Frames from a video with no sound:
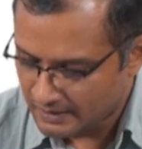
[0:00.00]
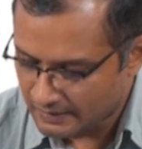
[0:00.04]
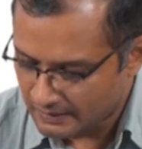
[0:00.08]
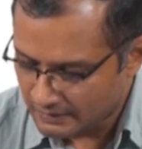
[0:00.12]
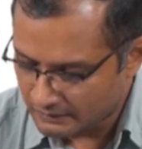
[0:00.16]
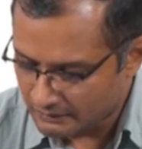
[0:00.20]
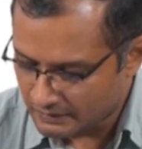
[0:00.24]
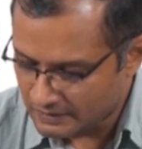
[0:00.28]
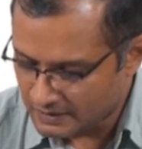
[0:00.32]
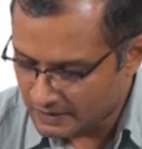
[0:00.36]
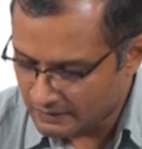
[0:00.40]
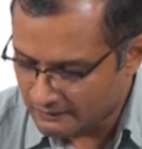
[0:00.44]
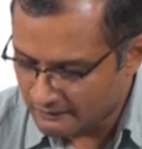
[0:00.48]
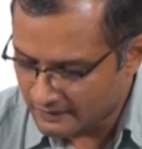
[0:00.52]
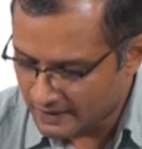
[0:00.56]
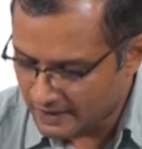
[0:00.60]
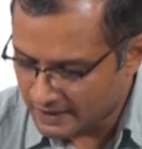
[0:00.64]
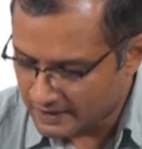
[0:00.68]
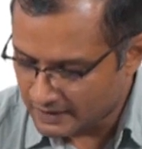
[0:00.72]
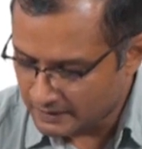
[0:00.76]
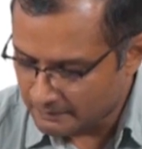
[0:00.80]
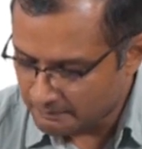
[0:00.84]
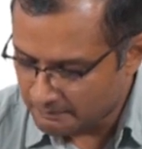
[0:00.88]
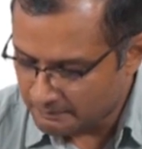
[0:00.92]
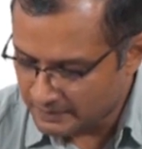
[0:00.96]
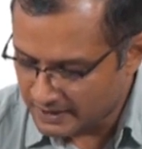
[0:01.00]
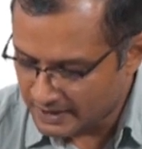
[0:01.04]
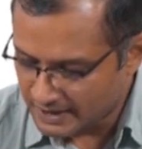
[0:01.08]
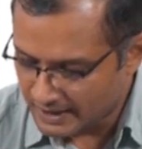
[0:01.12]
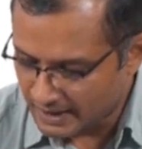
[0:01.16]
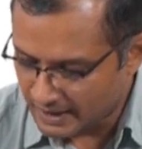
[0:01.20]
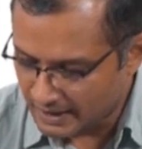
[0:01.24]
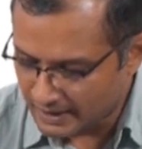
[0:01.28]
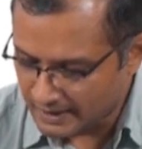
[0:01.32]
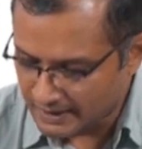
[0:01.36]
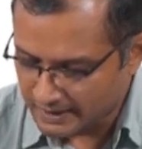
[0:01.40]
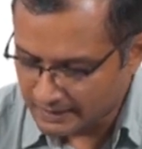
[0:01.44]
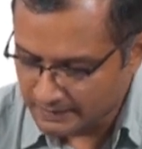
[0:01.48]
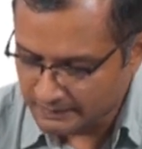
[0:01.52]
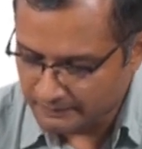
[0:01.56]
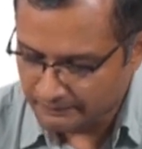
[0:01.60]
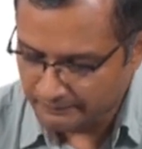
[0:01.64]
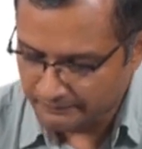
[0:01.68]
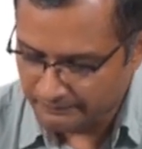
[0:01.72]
with the weight pi,